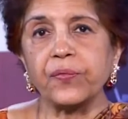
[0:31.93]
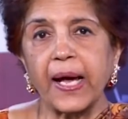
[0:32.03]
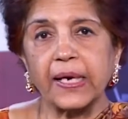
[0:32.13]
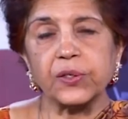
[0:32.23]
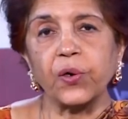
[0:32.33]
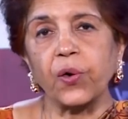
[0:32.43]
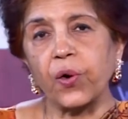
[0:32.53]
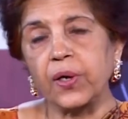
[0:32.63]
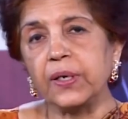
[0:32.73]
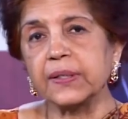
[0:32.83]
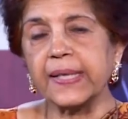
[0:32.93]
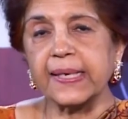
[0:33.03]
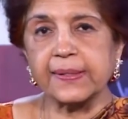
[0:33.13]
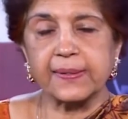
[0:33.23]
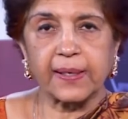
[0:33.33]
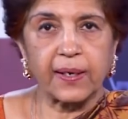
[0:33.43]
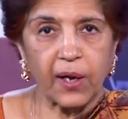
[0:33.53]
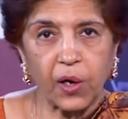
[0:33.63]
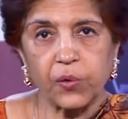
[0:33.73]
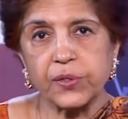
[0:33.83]
of alcohol that is
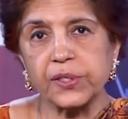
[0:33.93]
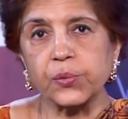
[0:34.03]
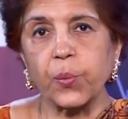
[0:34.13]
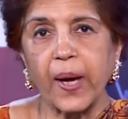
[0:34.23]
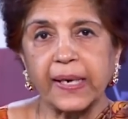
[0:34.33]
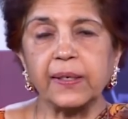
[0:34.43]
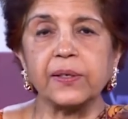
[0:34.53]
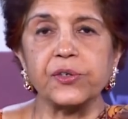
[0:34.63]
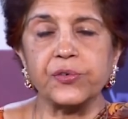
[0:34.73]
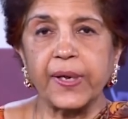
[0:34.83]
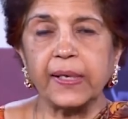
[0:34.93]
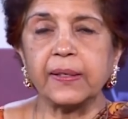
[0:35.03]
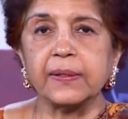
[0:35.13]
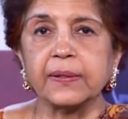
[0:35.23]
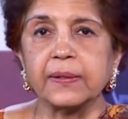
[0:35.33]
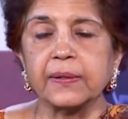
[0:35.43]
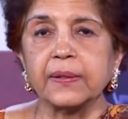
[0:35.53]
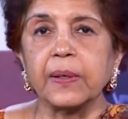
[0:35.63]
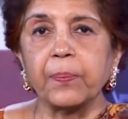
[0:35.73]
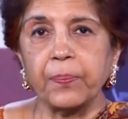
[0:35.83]
allowed is one drink
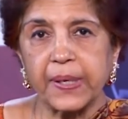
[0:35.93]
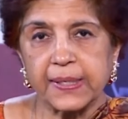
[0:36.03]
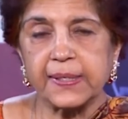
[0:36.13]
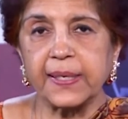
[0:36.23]
per